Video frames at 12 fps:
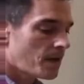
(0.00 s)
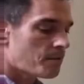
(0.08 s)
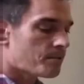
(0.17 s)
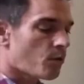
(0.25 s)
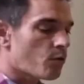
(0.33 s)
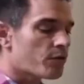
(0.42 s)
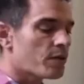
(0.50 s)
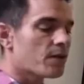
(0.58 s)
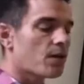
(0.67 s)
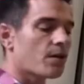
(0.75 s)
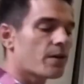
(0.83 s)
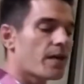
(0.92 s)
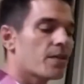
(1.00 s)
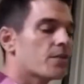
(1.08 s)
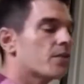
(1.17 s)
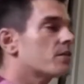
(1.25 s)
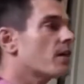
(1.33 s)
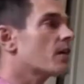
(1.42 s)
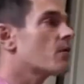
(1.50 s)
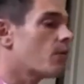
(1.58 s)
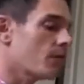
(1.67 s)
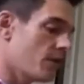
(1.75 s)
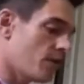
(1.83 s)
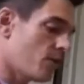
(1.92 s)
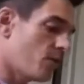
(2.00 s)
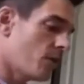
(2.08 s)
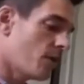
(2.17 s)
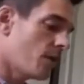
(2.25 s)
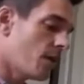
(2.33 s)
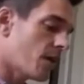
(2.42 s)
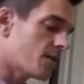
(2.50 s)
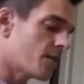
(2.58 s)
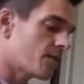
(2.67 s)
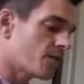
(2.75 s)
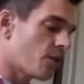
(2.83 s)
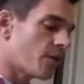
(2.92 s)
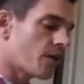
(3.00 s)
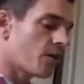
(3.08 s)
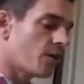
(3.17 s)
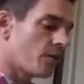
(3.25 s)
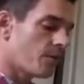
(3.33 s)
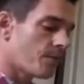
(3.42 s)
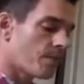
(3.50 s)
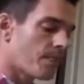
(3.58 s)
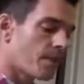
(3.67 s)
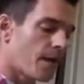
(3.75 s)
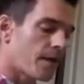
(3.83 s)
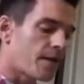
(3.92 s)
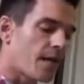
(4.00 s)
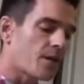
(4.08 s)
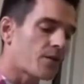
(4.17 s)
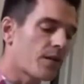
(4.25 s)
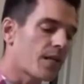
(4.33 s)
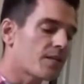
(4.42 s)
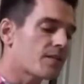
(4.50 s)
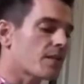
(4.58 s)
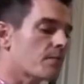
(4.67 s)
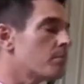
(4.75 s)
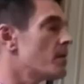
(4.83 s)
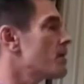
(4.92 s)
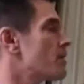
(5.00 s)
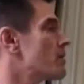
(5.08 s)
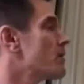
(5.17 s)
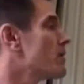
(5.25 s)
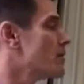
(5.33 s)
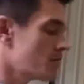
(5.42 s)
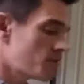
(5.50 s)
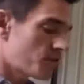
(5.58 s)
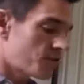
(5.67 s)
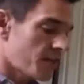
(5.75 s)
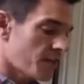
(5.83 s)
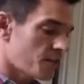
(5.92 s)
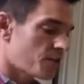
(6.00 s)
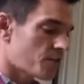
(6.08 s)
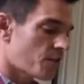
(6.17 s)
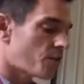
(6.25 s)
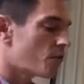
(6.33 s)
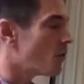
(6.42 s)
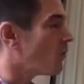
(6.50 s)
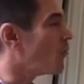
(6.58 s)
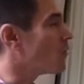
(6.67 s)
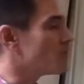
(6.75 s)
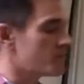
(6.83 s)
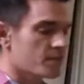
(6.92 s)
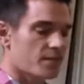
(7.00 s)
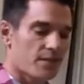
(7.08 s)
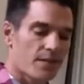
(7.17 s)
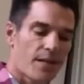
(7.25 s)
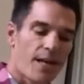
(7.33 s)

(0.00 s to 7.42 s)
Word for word: In both incarnations, Taekwondo has historical and nationalistic myth stitched through all of its